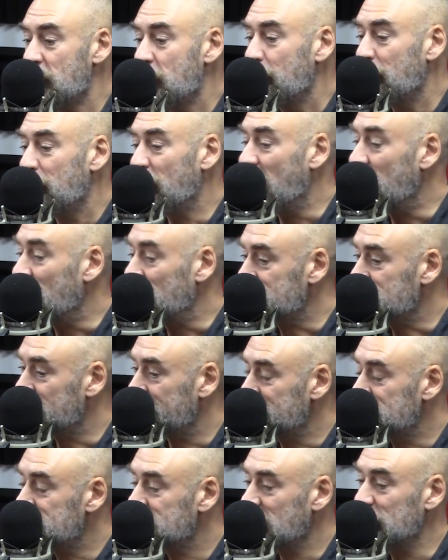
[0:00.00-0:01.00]
But
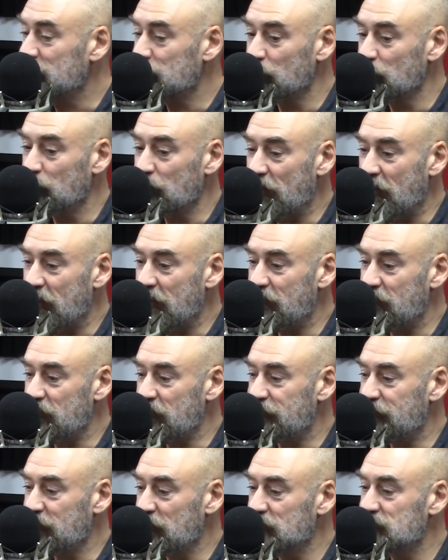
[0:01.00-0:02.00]
having said all that,
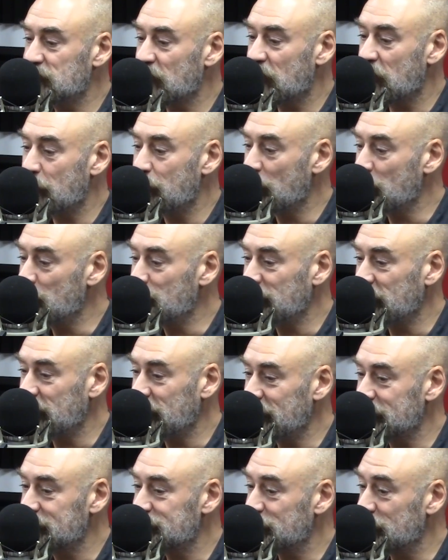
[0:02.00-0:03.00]
it feels like a moment in
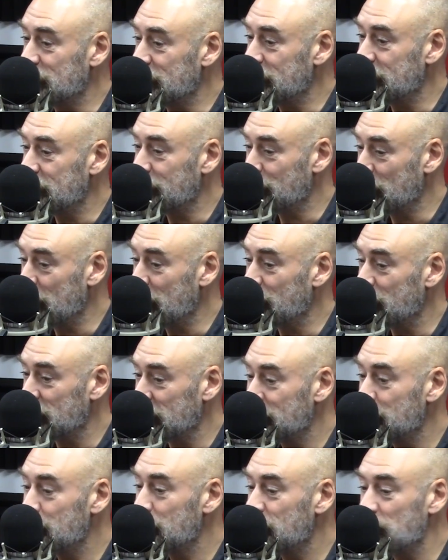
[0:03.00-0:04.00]
history where
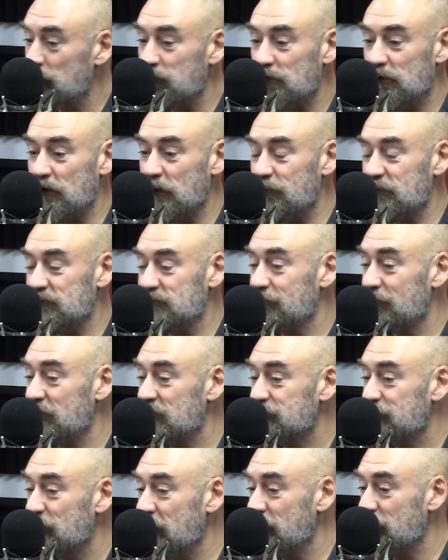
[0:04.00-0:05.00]
Liverpool Football Club has the
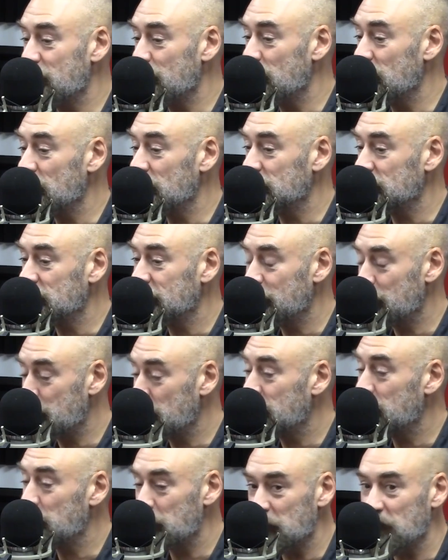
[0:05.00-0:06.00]
best player in the world.
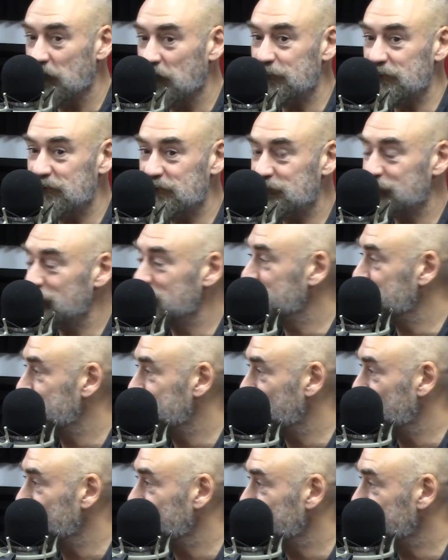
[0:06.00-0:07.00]
Liverpool Football Club needs to win some
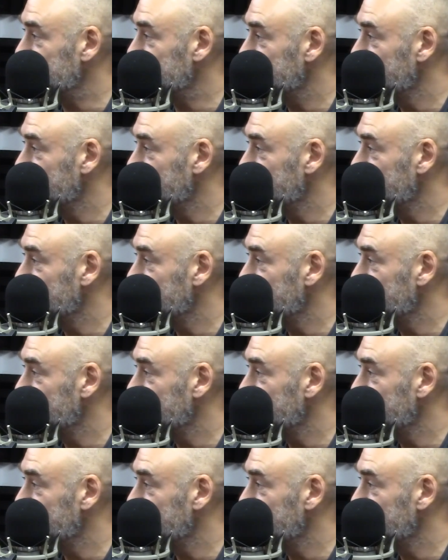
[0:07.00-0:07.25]
trophies.